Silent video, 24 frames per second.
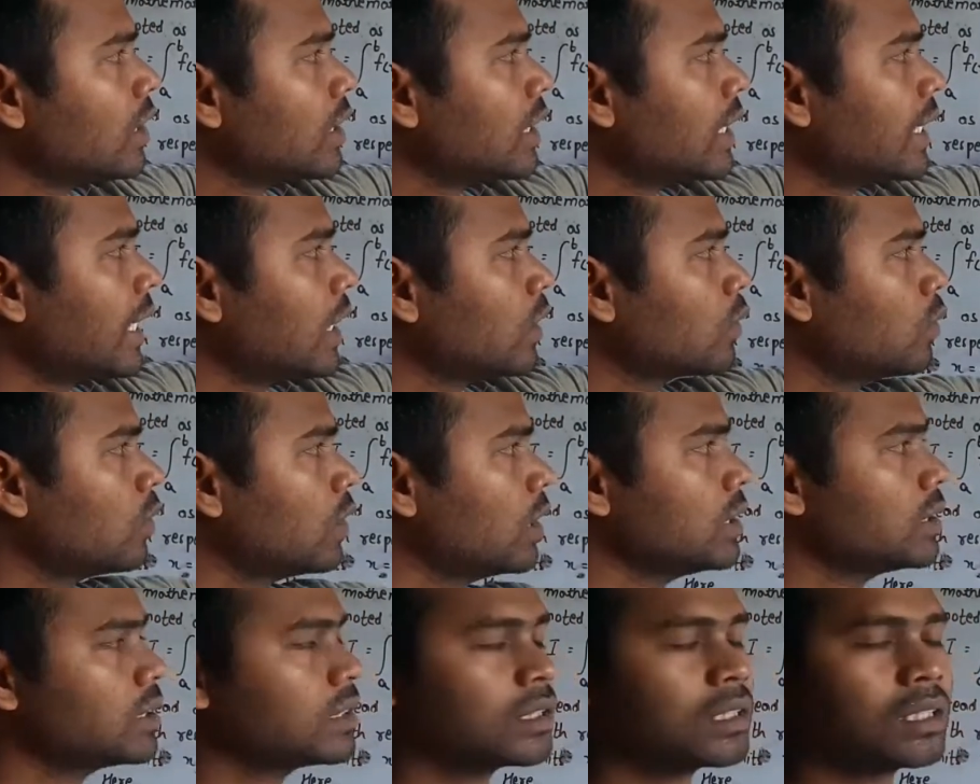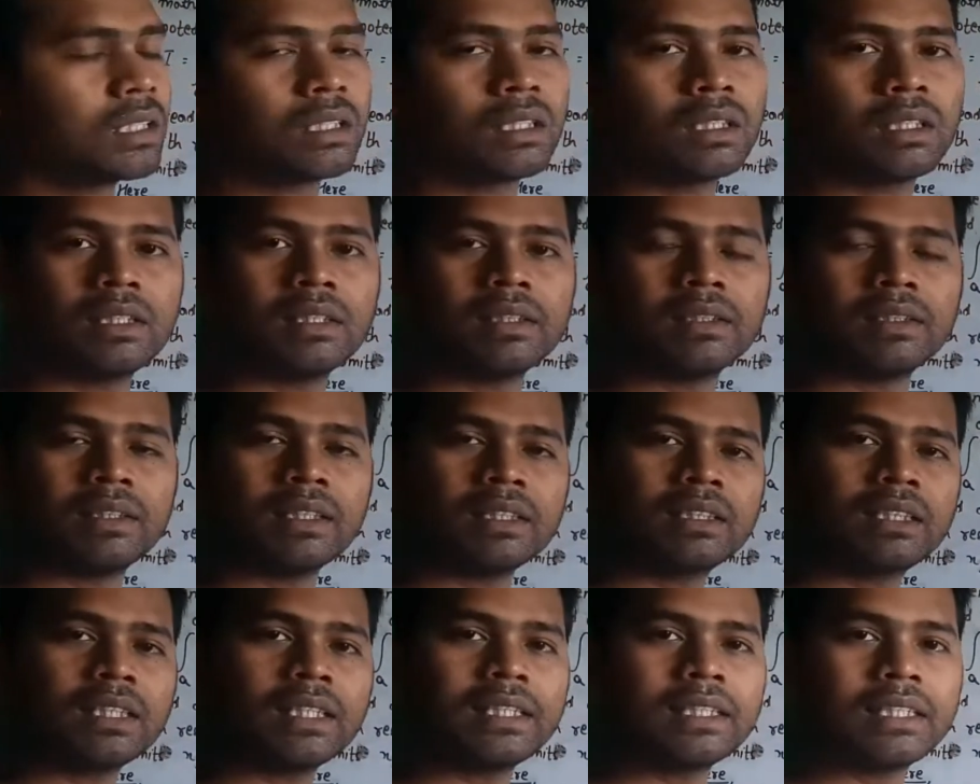calculus.
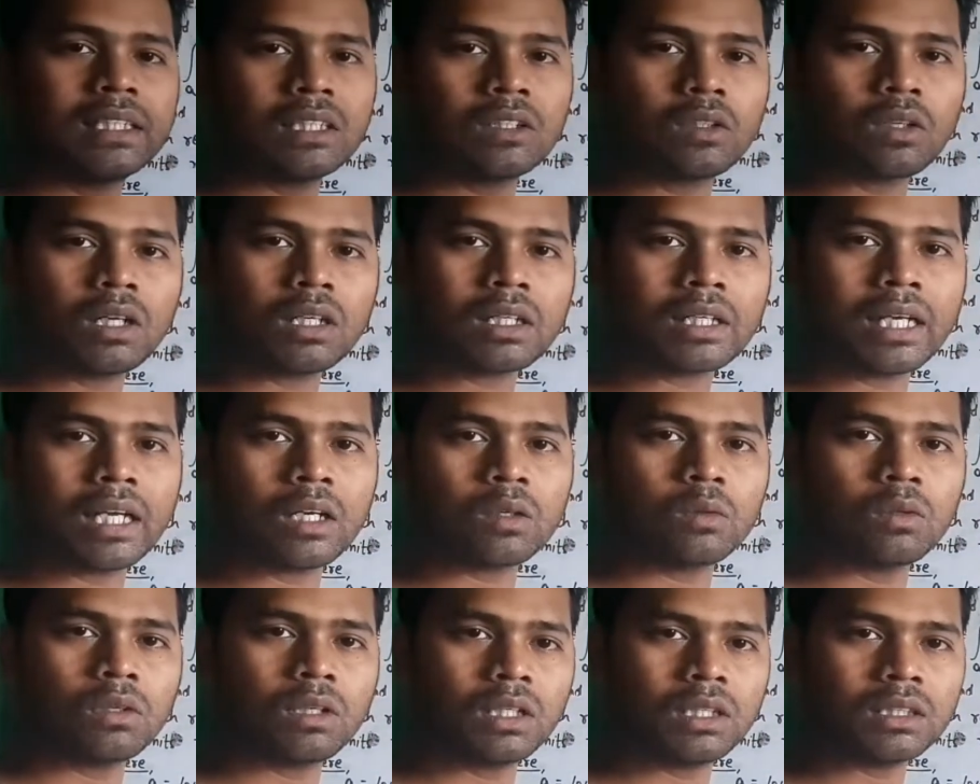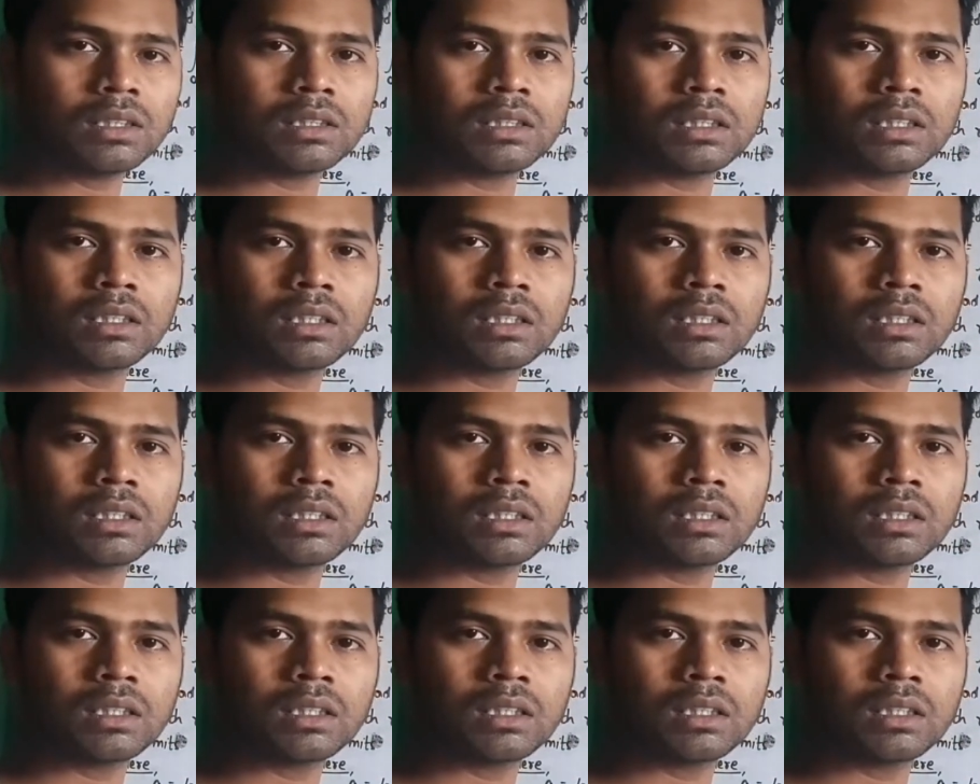This integral calculus